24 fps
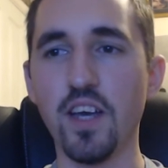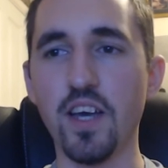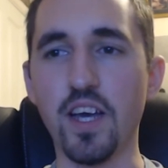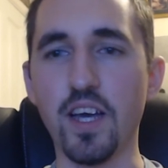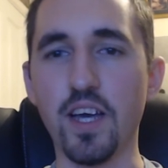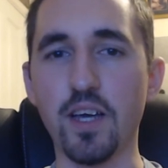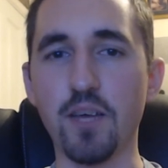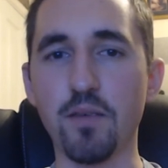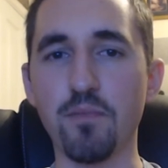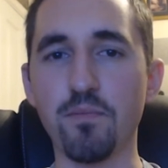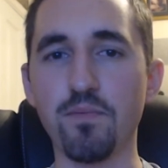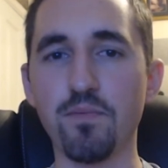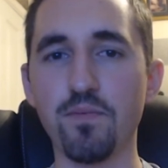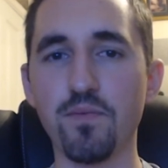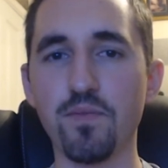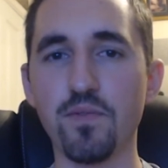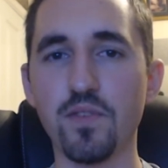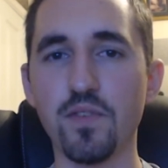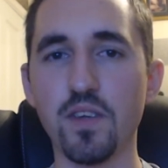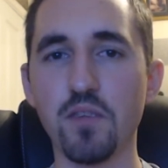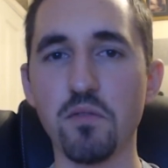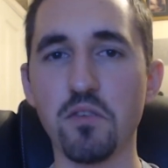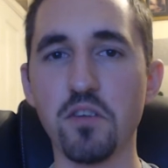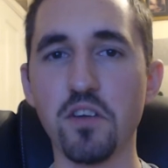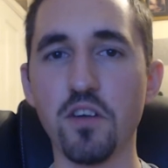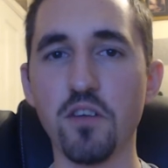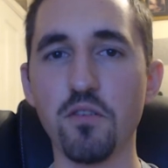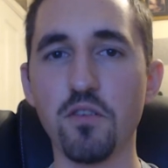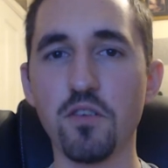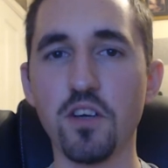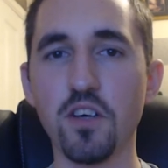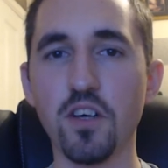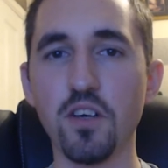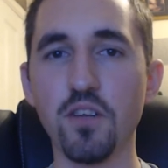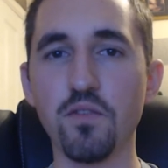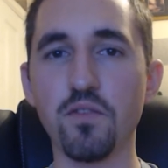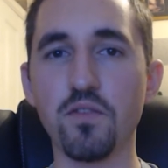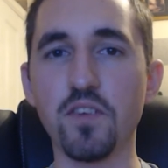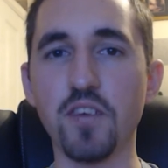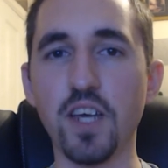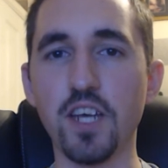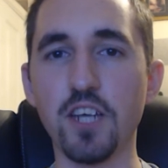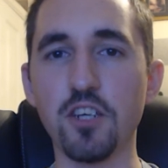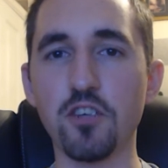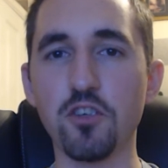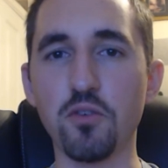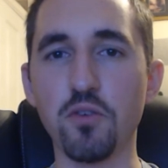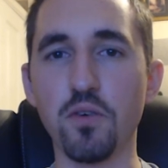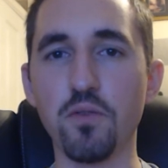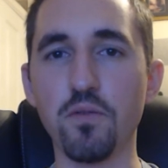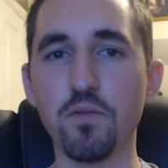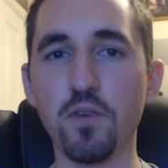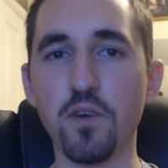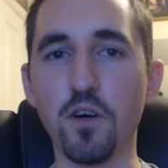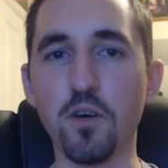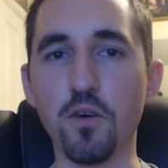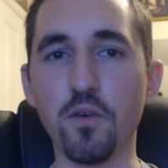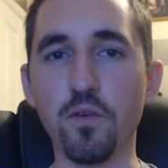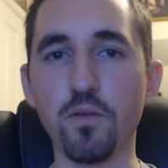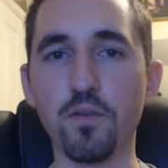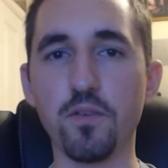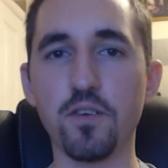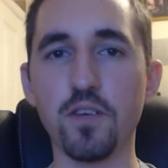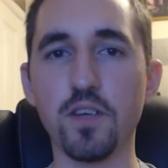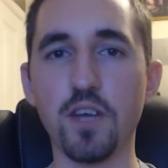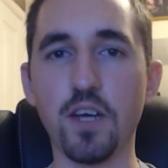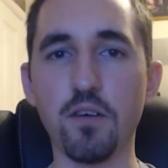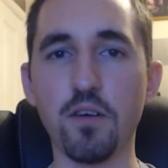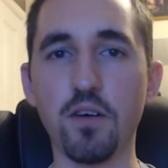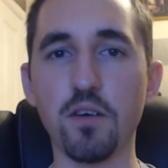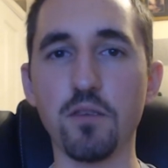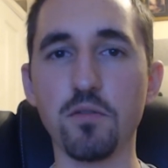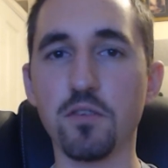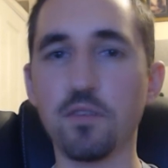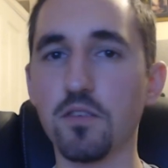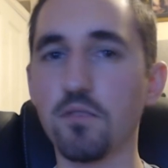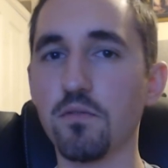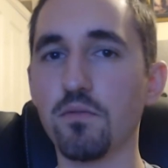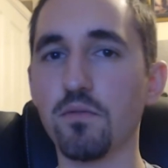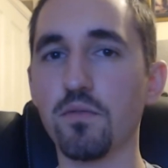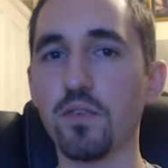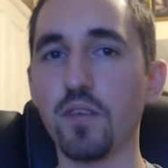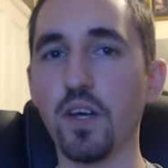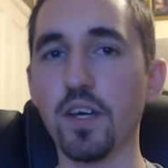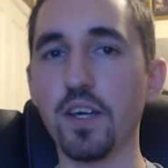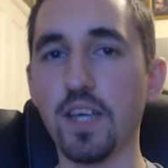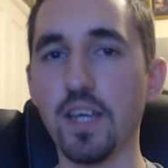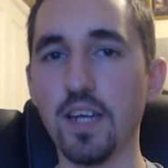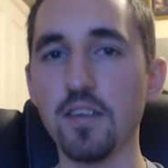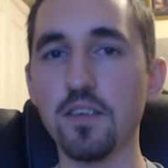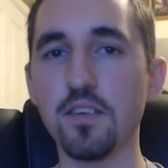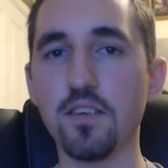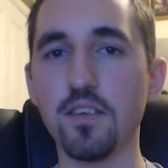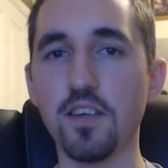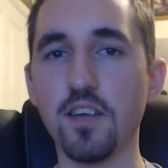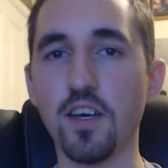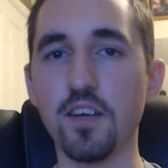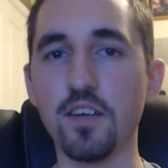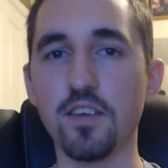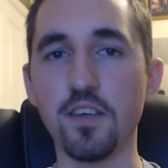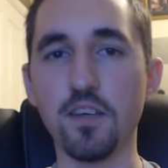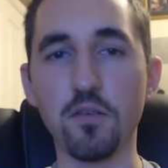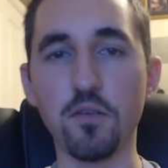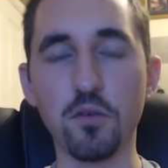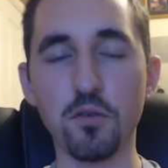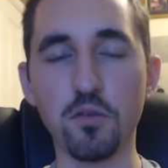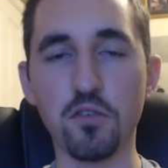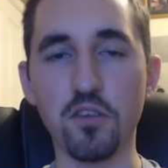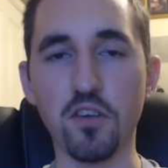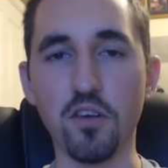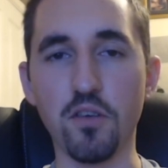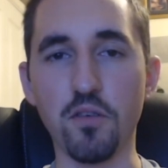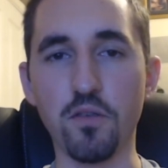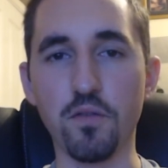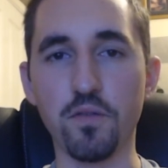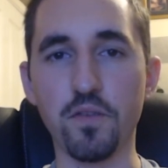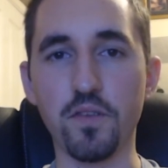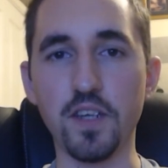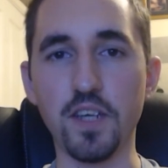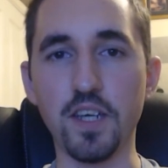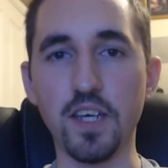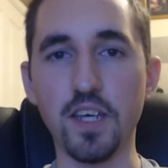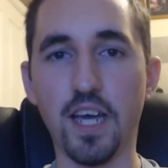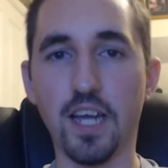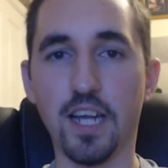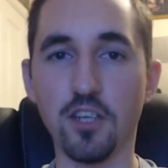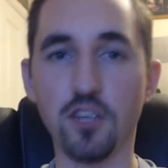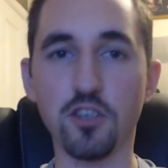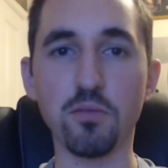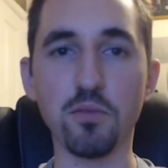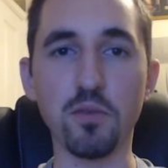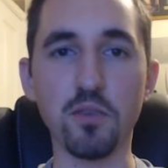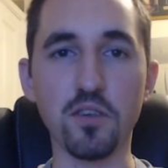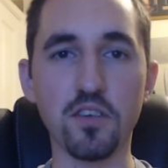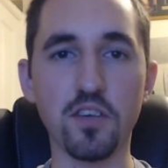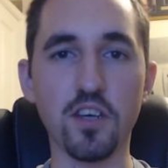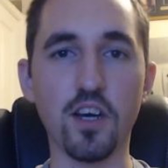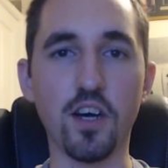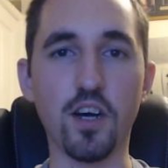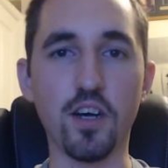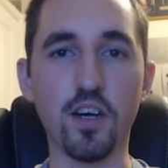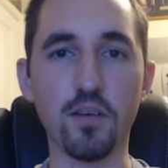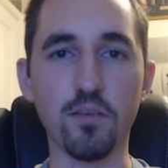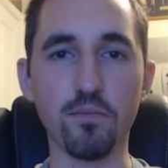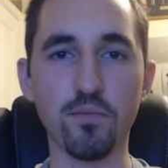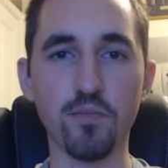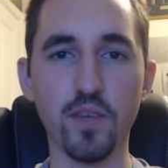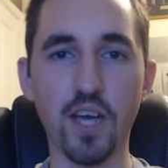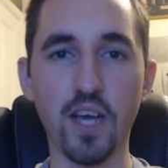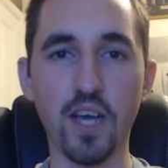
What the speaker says: There was no kind of danger involved. Now, I was against the idea also of the henchman's car